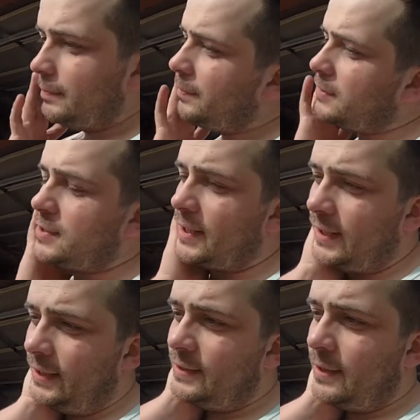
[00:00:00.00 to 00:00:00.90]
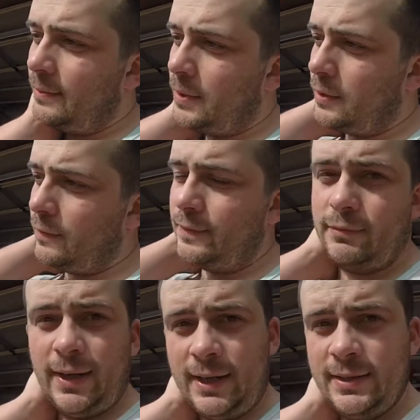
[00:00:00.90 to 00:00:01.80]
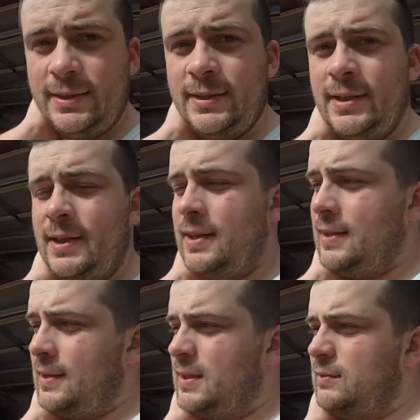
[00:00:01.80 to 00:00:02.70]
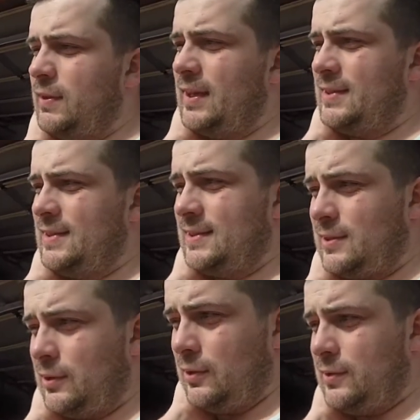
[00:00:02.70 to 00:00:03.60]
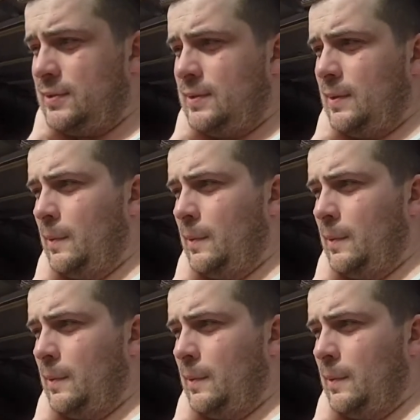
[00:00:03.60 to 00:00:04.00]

been checking some of the records, the records that's close